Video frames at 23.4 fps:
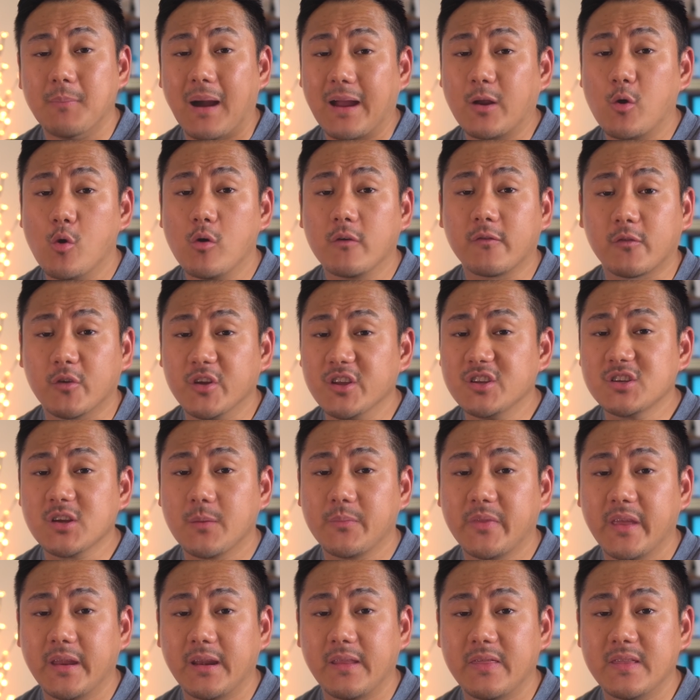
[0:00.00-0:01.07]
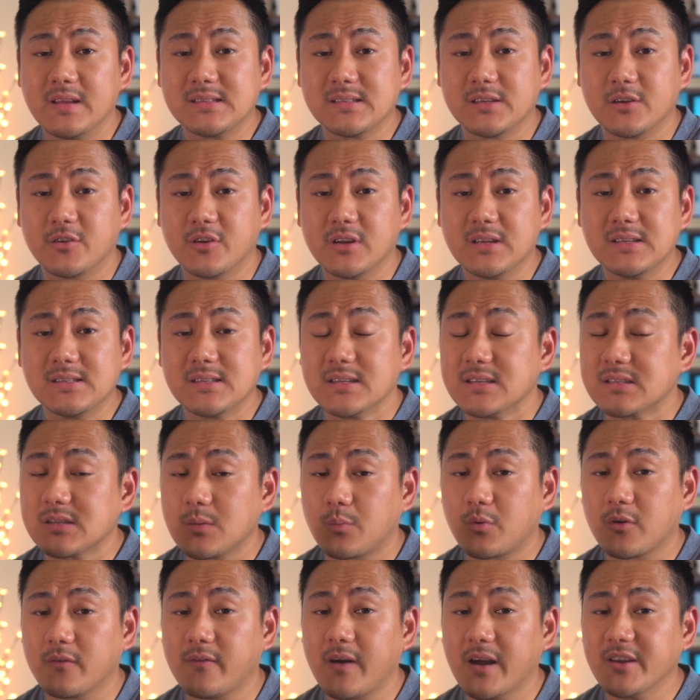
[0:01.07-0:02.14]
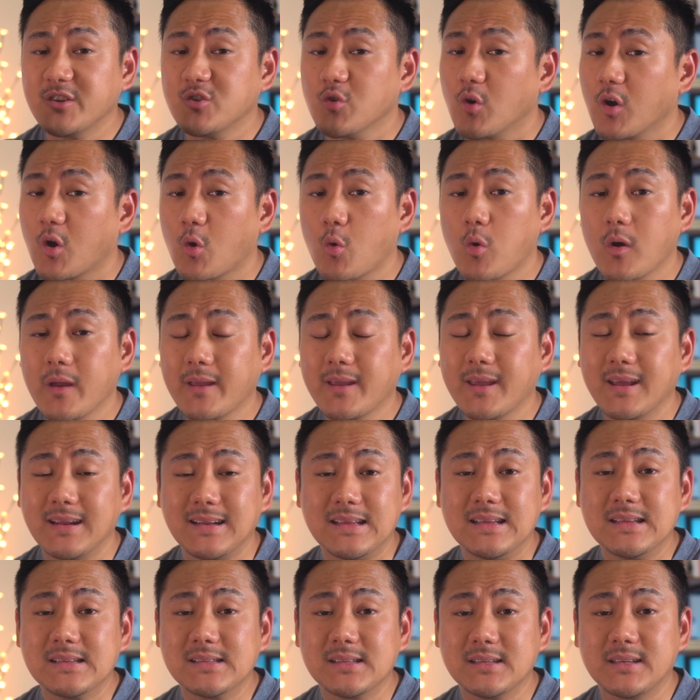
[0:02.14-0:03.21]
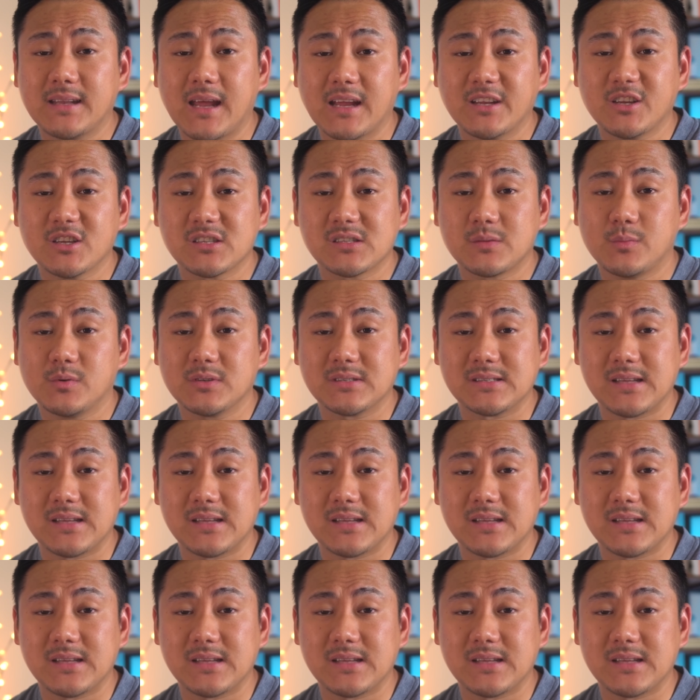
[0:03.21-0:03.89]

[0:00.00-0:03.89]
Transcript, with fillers: My goal for each update in this series is to provide you a quick and easily digestible